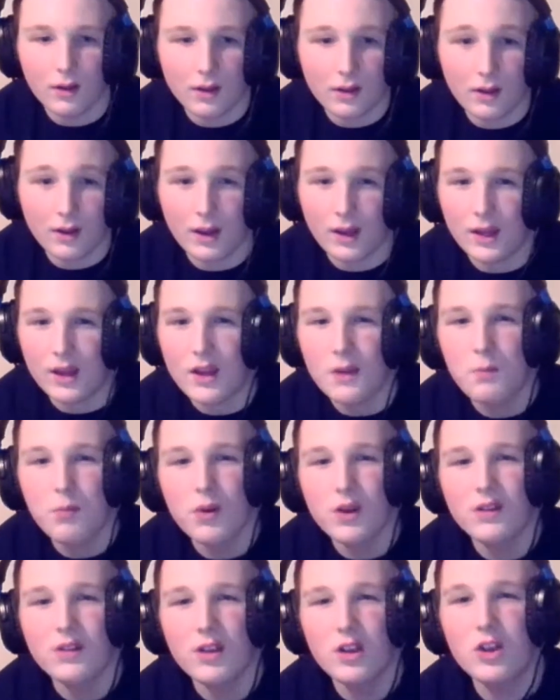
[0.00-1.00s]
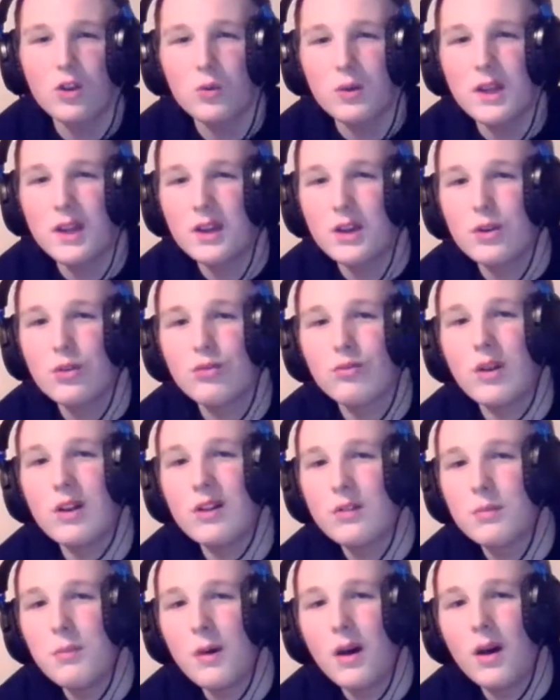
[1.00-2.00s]
Like he brings a unique
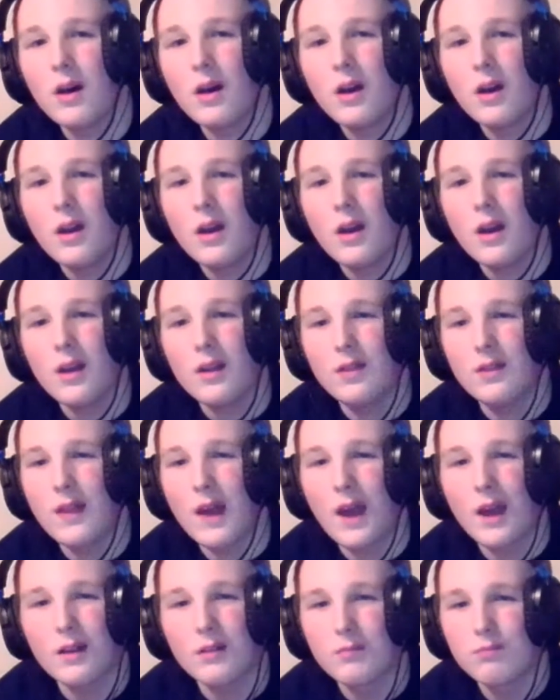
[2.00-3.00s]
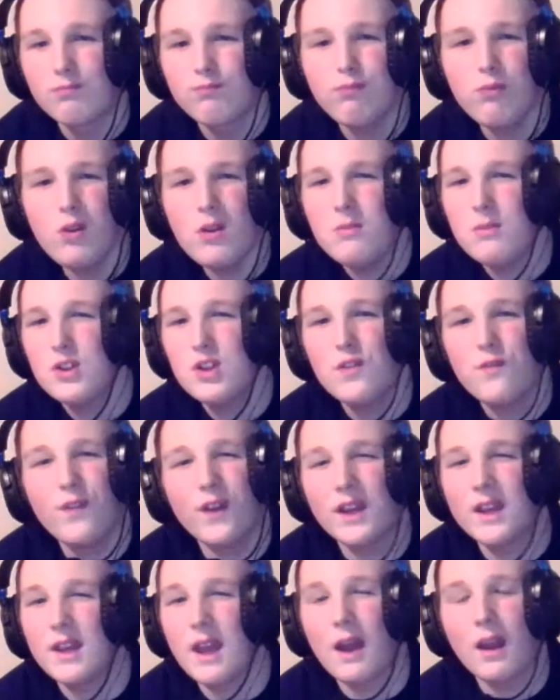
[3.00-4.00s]
charisma that pretty much you
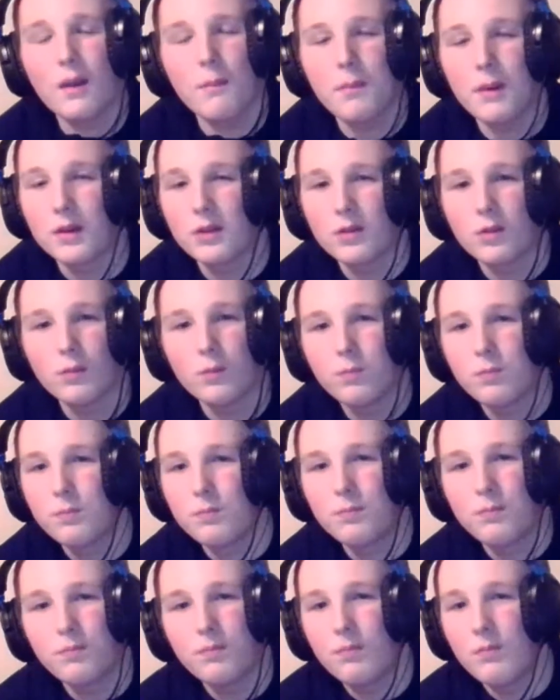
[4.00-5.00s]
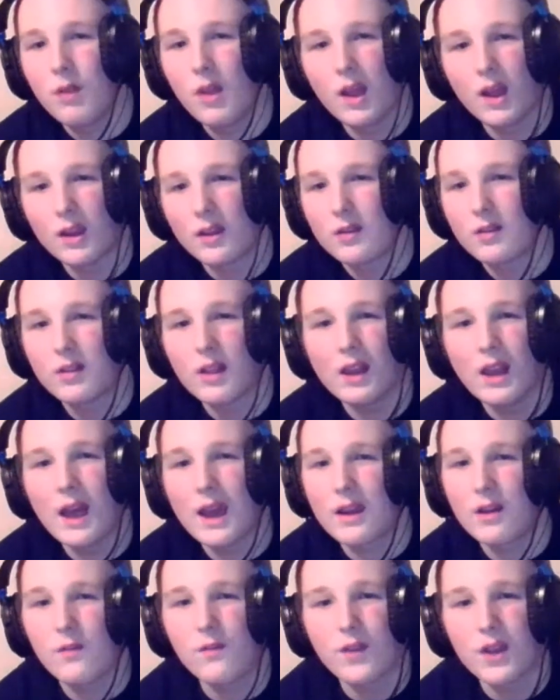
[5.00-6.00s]
forget about the
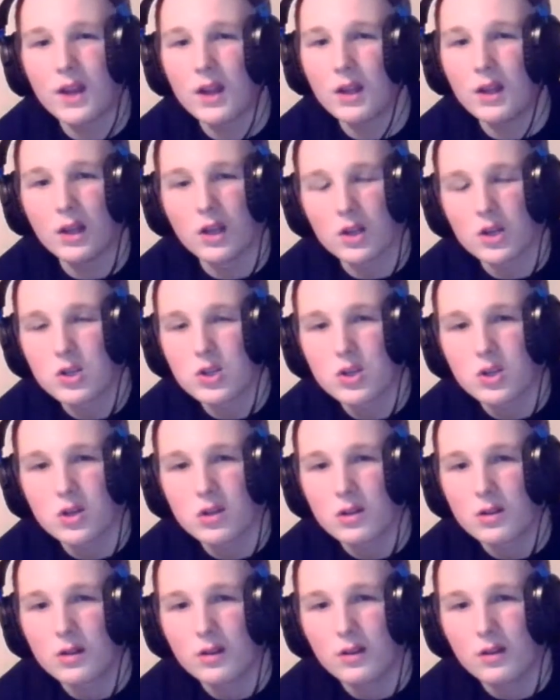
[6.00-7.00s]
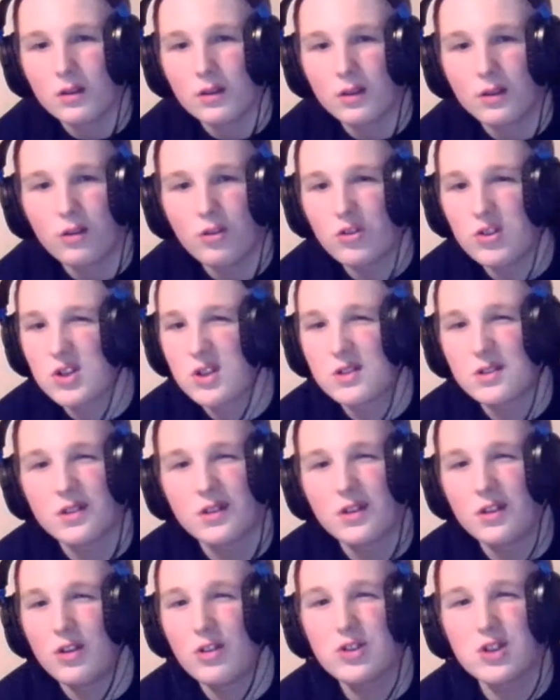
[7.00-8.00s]
lack of English.
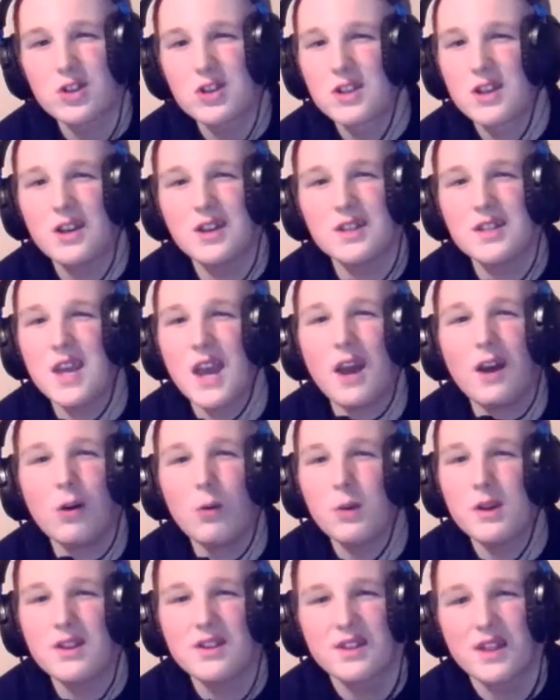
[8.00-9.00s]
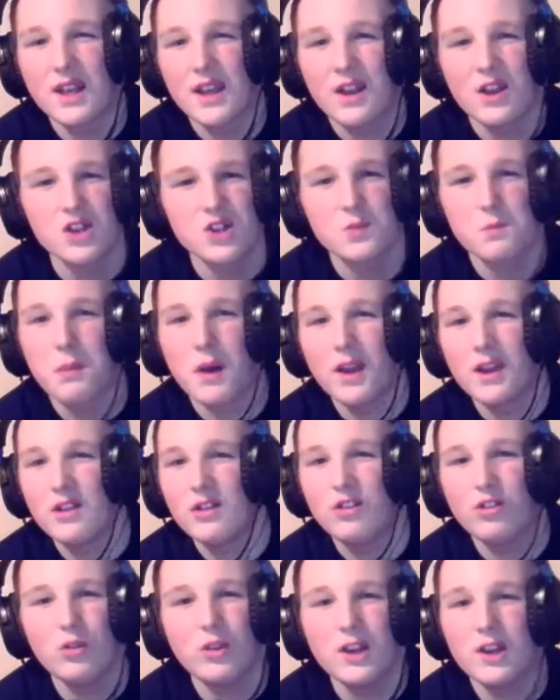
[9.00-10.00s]
You just could tell what he's thinking just by his
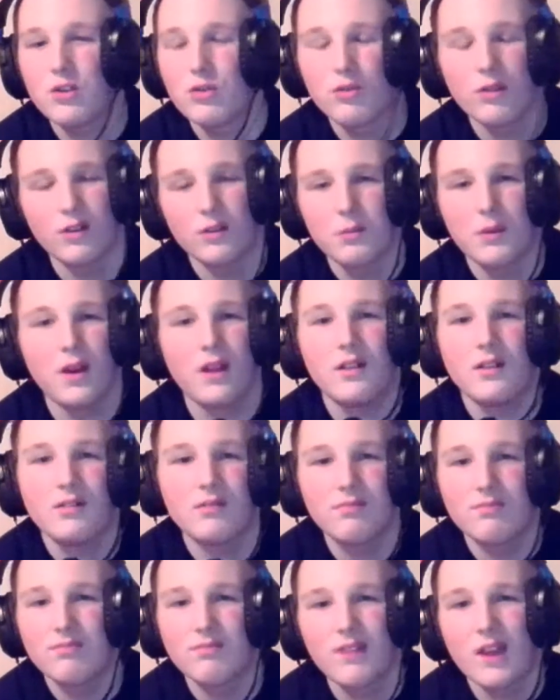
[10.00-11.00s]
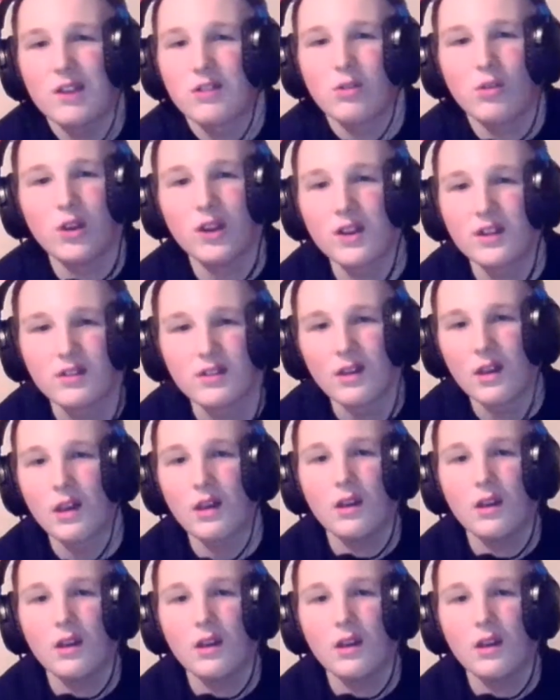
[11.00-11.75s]
unique charisma. That's all I can say.